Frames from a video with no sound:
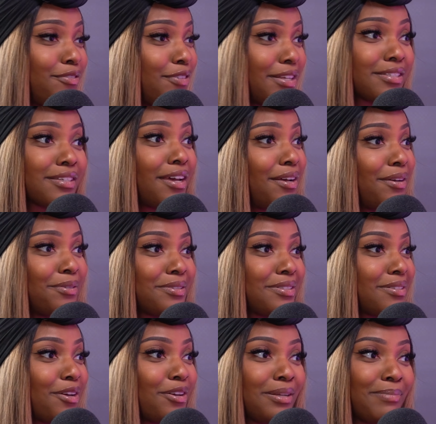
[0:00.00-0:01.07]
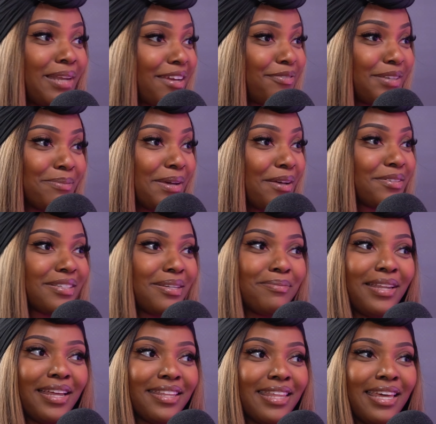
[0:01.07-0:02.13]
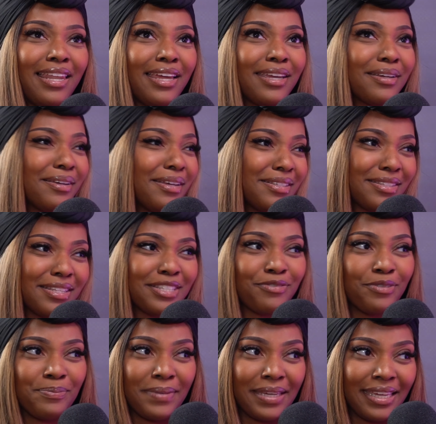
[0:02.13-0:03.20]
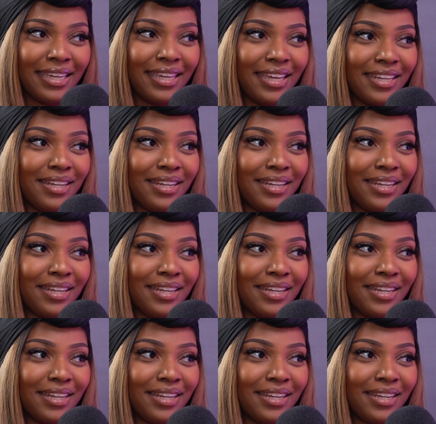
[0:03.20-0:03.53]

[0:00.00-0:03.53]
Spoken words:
First Girls, Coding Black Females, and I'm they're like, is this for me?